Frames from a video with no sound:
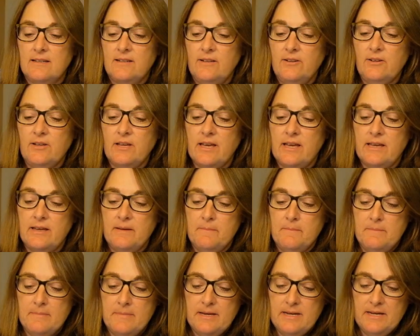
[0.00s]
Okay,
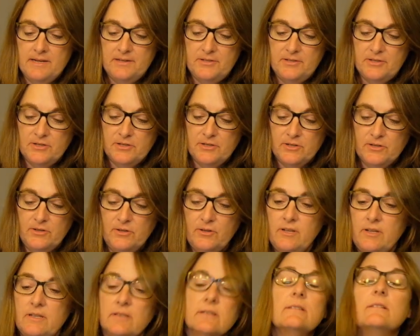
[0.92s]
my
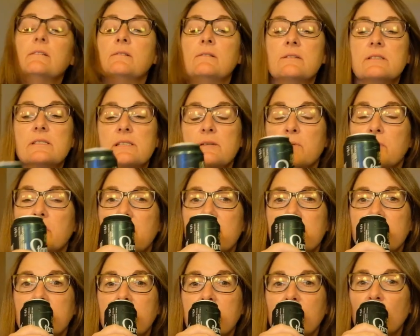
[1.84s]
turn. Let's see what I
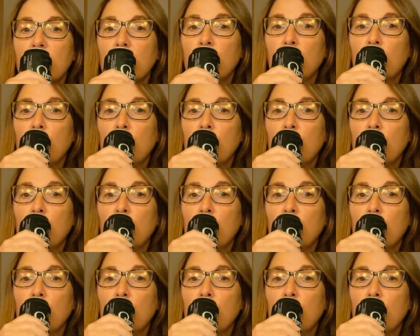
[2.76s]
think.